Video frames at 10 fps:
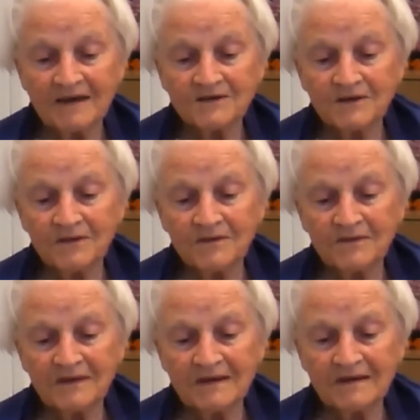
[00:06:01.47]
So
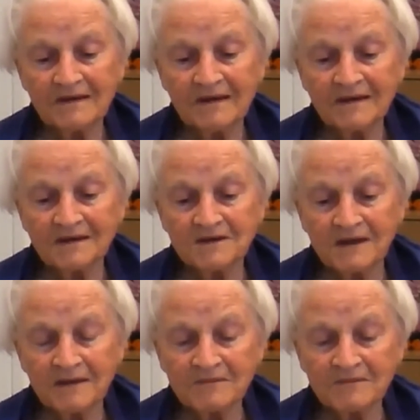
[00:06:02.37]
at the same